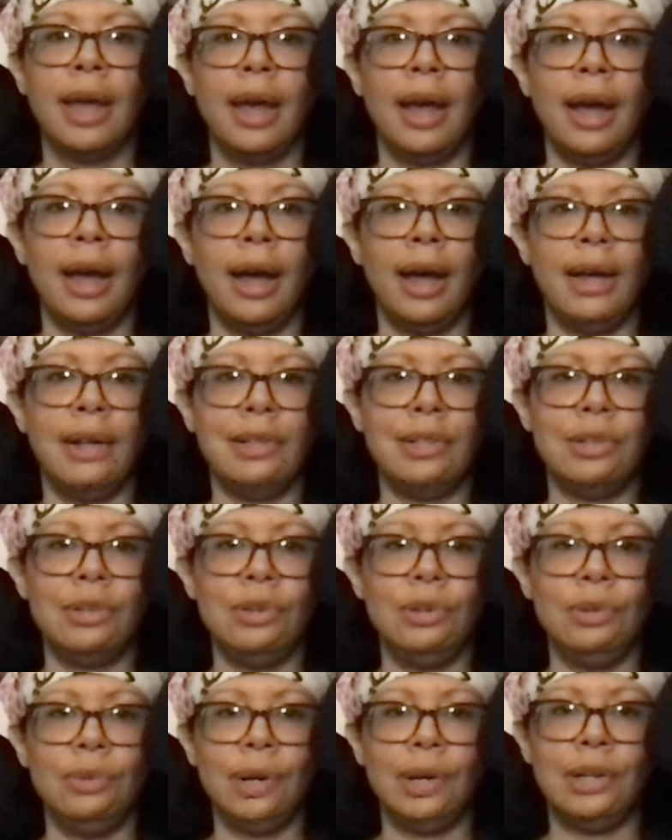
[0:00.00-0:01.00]
as
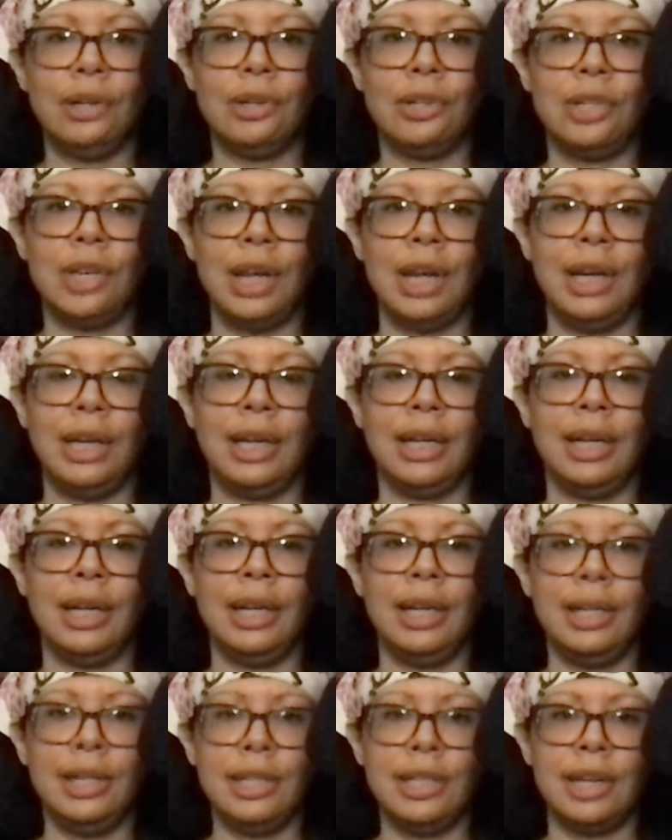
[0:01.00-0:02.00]
new understanding and
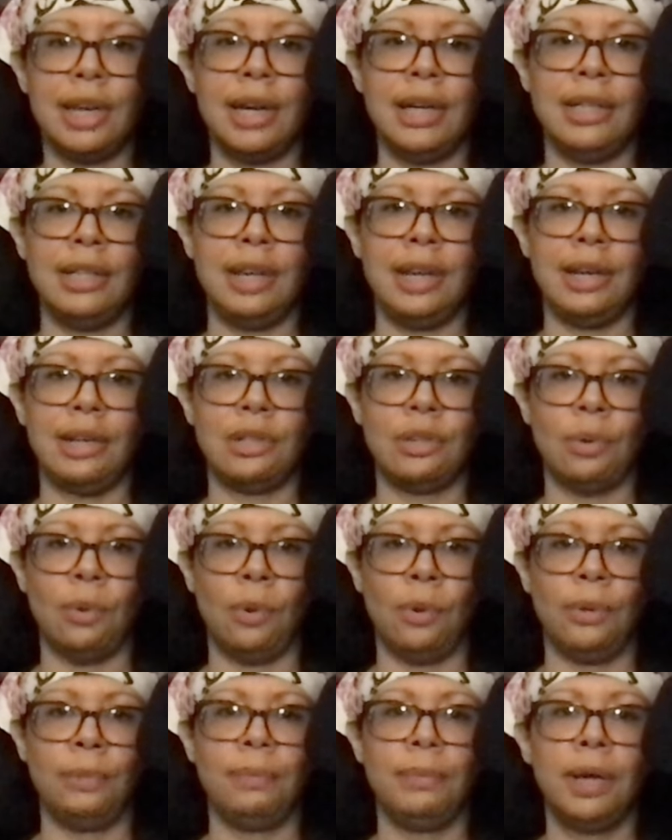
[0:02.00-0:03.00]
insight takes
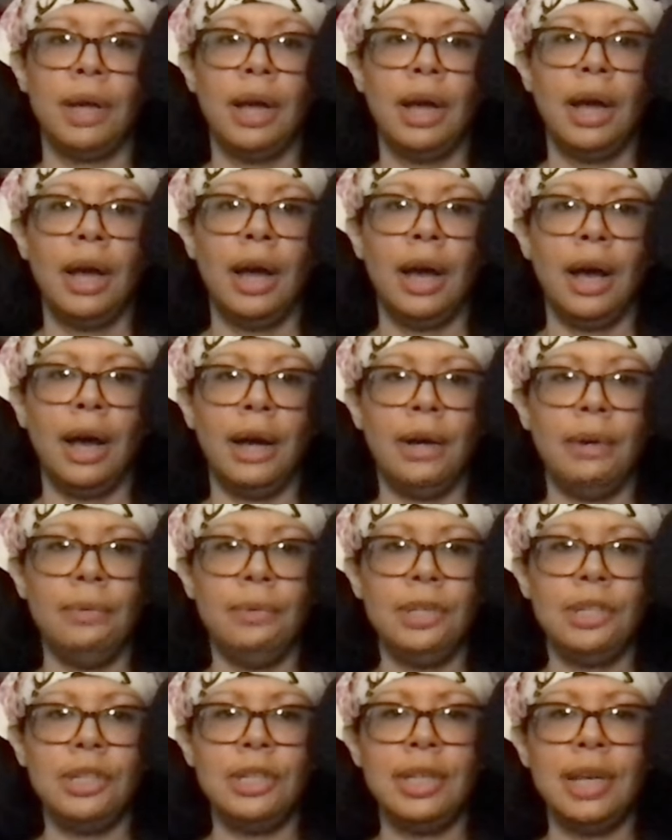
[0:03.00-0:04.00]
hold. I
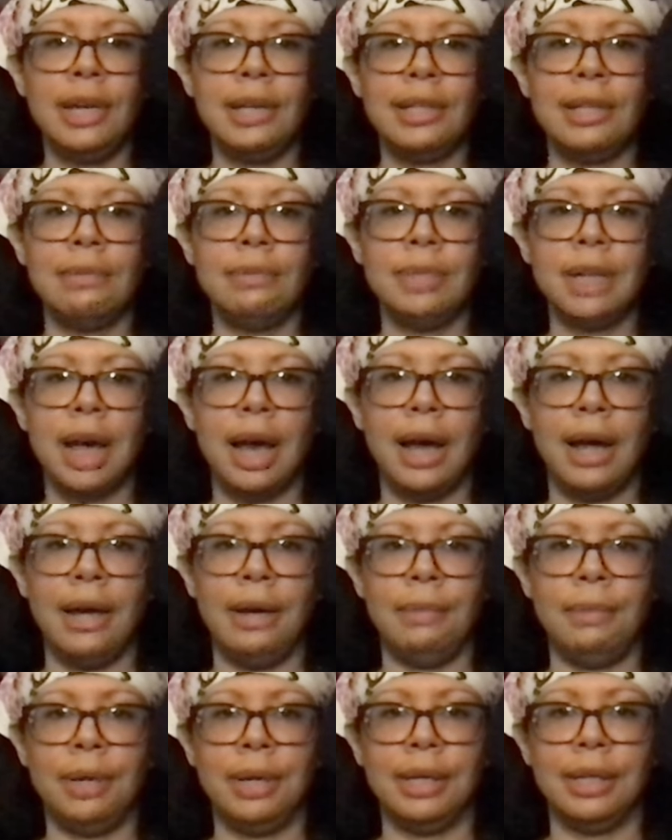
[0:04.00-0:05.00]
wish to take some
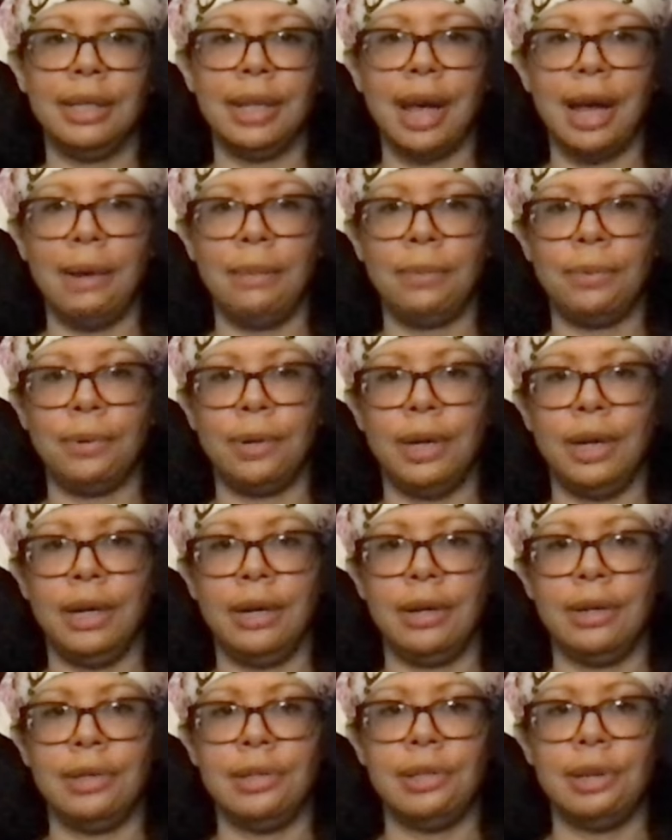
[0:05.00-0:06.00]
time and
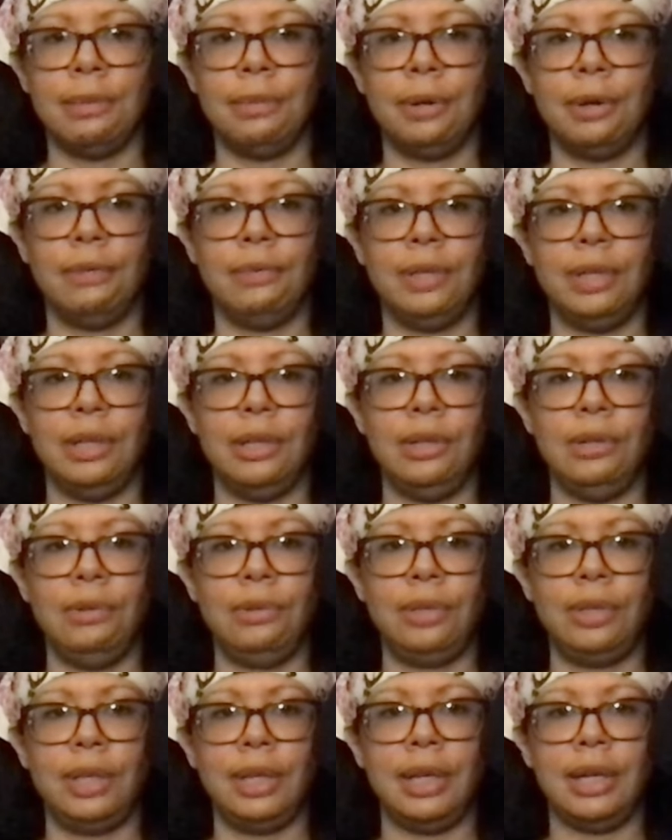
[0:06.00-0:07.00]
elaborate on some of the new
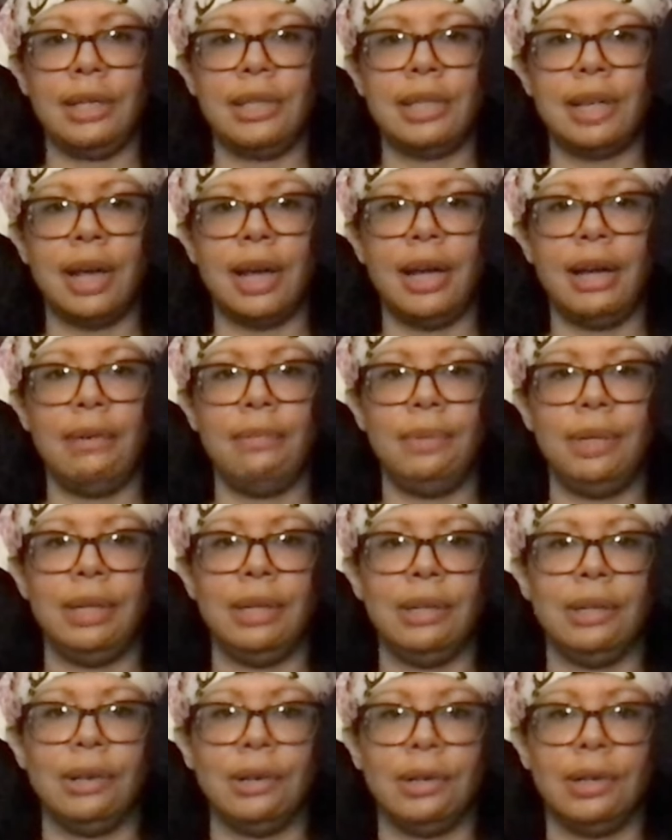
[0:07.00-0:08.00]
things I have
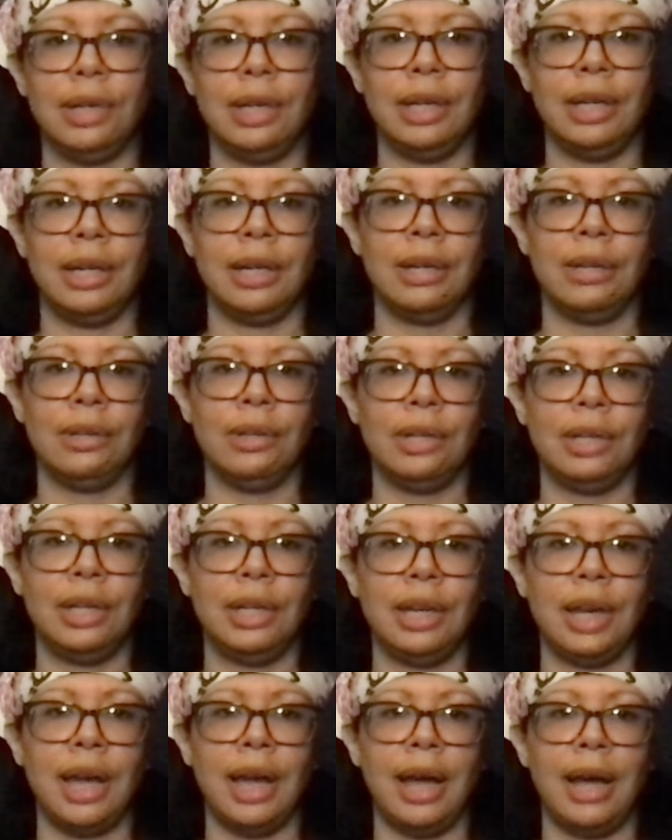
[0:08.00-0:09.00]
been learning.
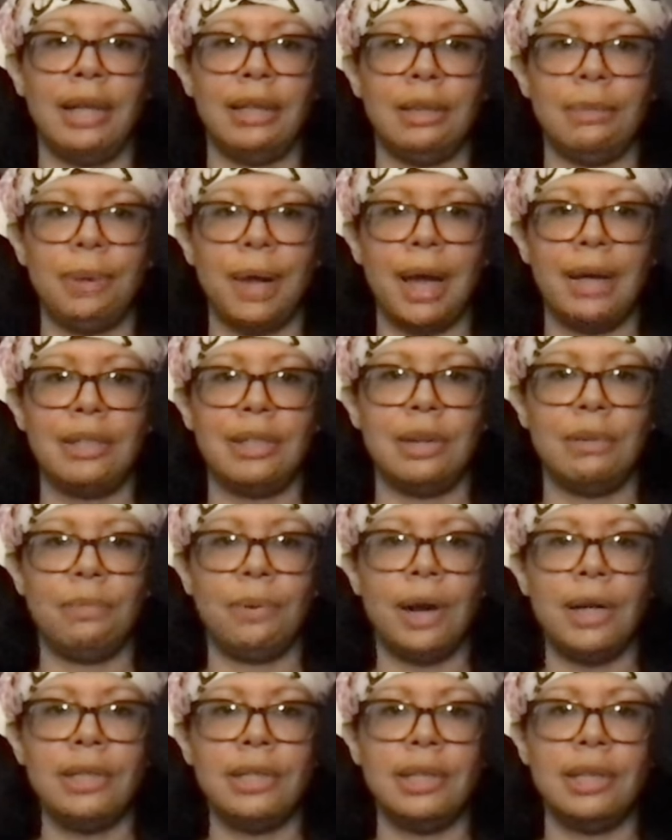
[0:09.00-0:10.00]
Looking at the past and
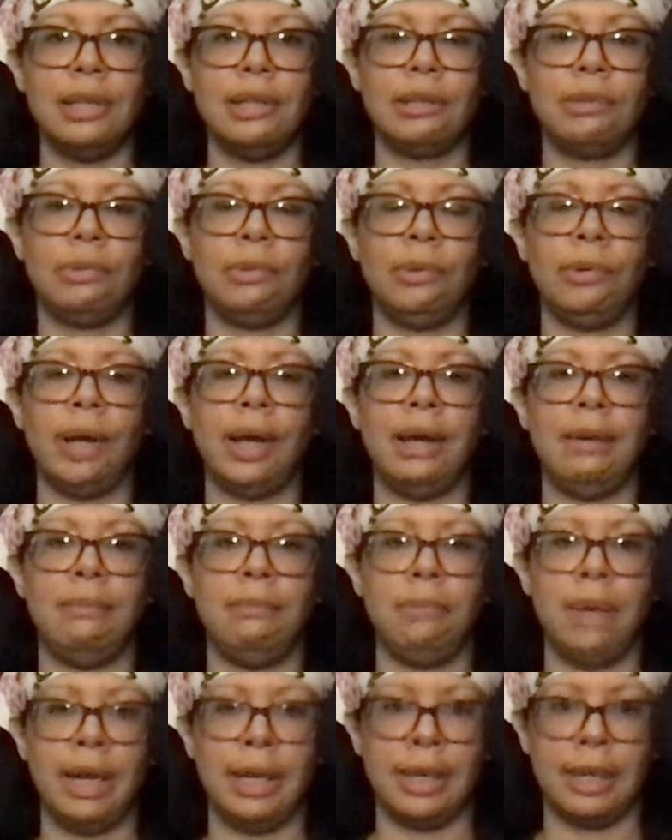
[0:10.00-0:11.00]
present through a
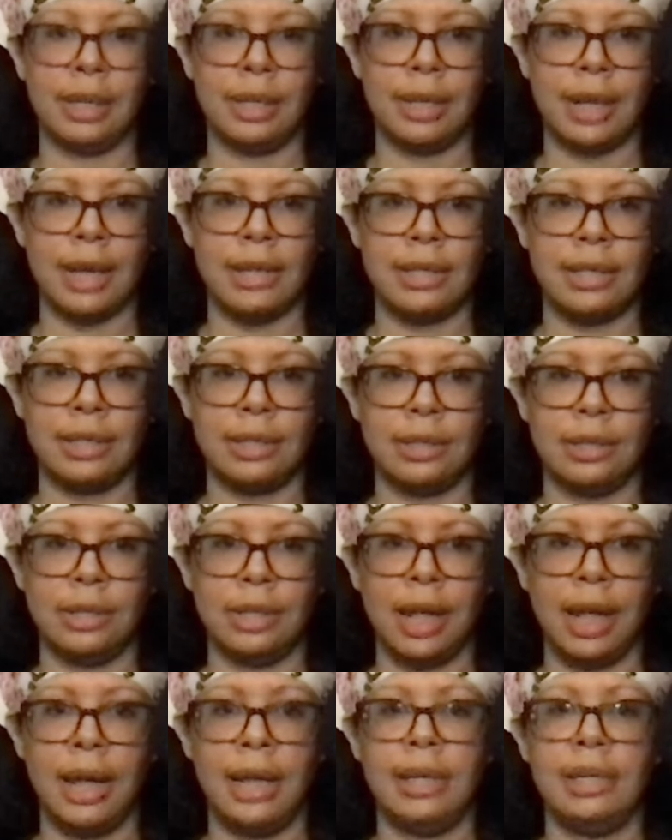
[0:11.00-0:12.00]
mega classical
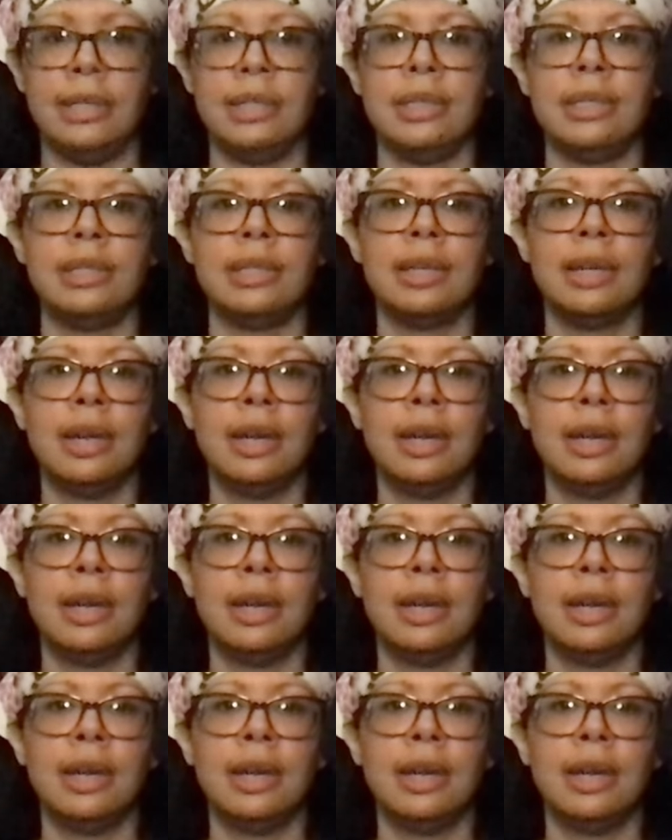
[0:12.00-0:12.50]
lens